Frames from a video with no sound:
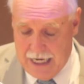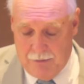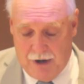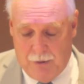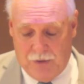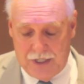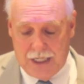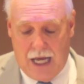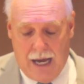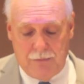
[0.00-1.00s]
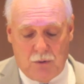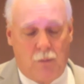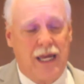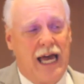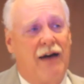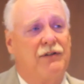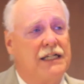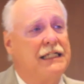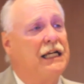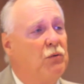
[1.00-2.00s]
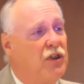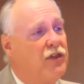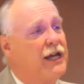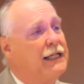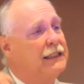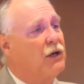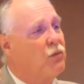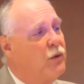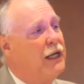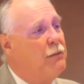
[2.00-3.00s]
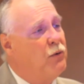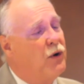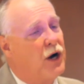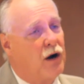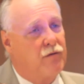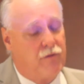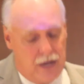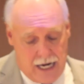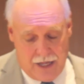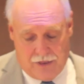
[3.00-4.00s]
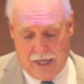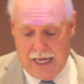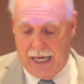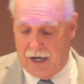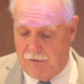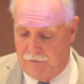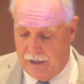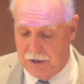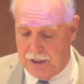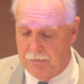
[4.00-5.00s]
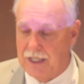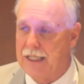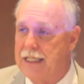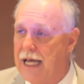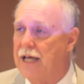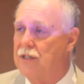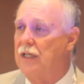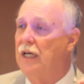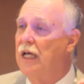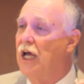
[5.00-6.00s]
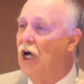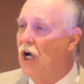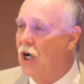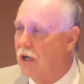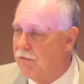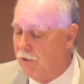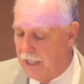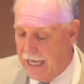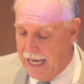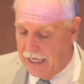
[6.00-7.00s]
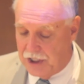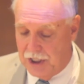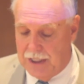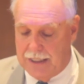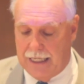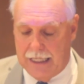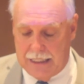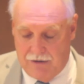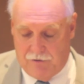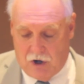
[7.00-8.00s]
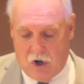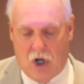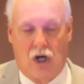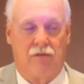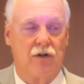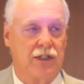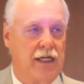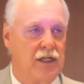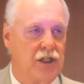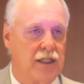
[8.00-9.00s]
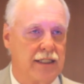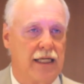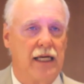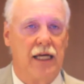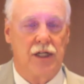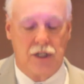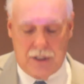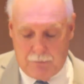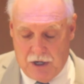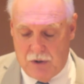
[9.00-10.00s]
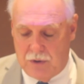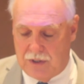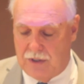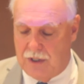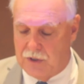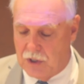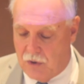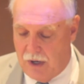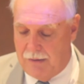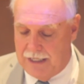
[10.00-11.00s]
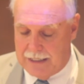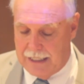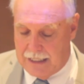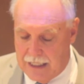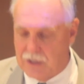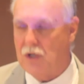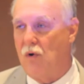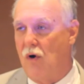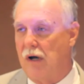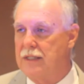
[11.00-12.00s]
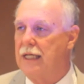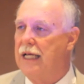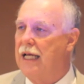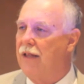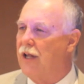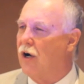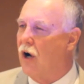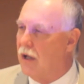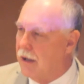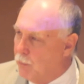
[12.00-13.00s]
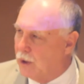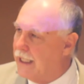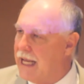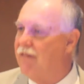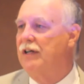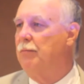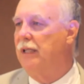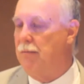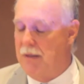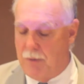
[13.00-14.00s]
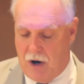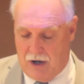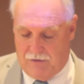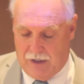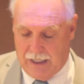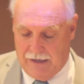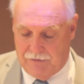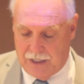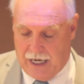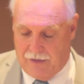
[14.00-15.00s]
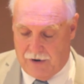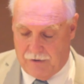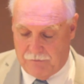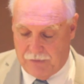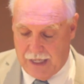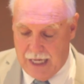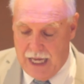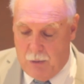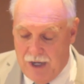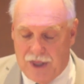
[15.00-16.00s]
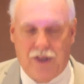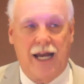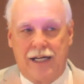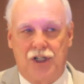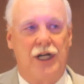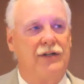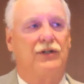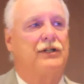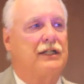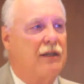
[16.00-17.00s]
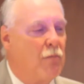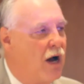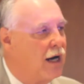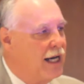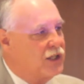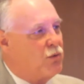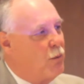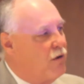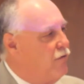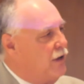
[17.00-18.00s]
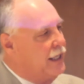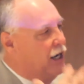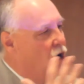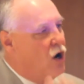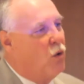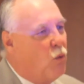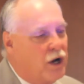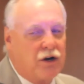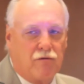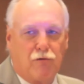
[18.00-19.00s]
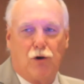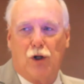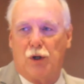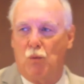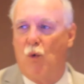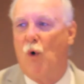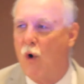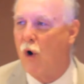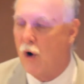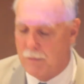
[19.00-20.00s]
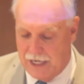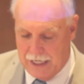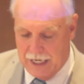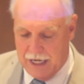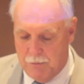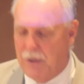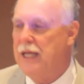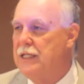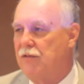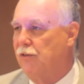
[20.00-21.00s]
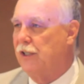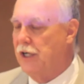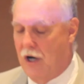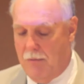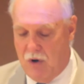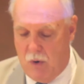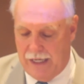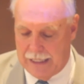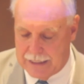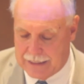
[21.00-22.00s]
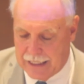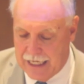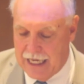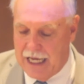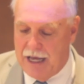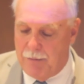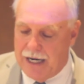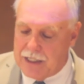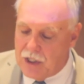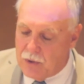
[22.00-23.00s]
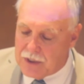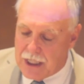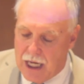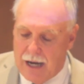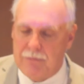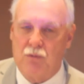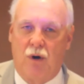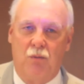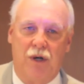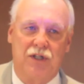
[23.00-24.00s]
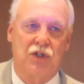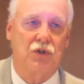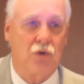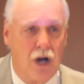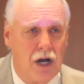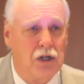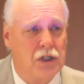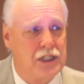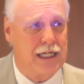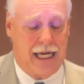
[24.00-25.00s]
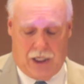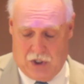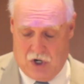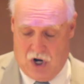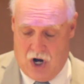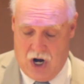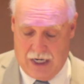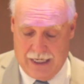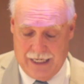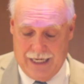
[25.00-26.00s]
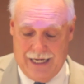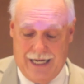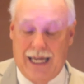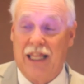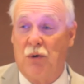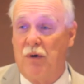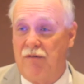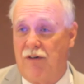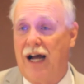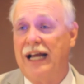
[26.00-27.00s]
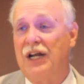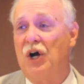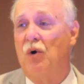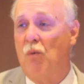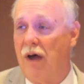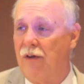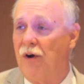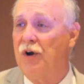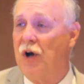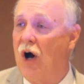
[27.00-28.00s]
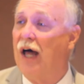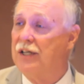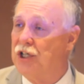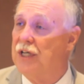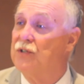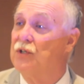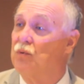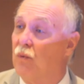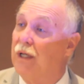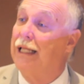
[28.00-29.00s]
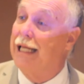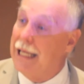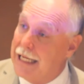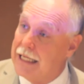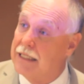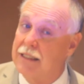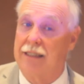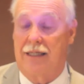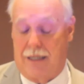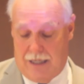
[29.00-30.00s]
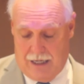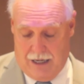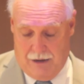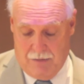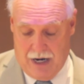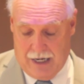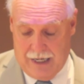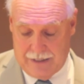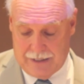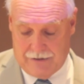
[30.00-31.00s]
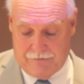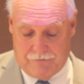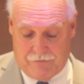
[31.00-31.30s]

but about the times when we have to deal with things that really put our faith and our fellowship to the test hurtful actions and difficult conversations, disputes, disagreements, and discords that are, will inevitably be part of our life together. We think Jesus is among us when we're feeling all wonderful and warm and peaceful and harmonious, but it's those times when we struggle to get along that we find out whether or not Jesus really is among us.